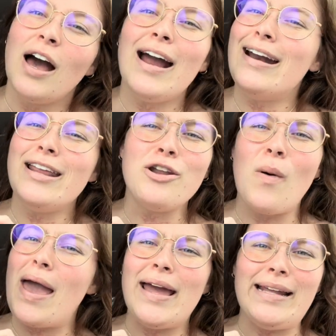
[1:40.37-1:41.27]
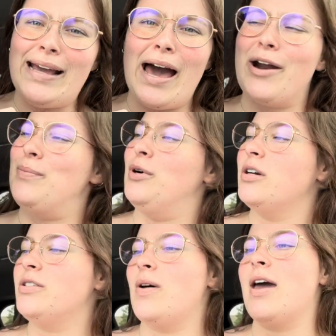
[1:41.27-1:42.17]
I didn't know Eddie had a
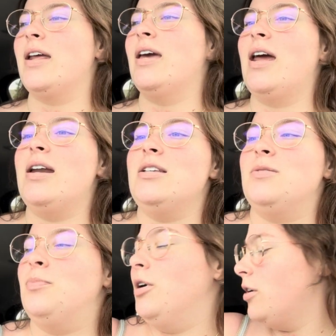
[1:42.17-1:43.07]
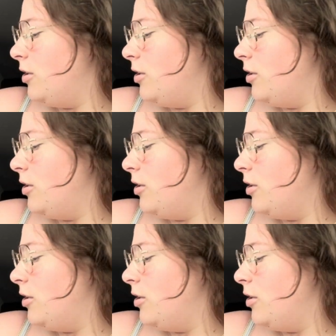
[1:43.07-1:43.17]
book, so I had to get Eddie's book.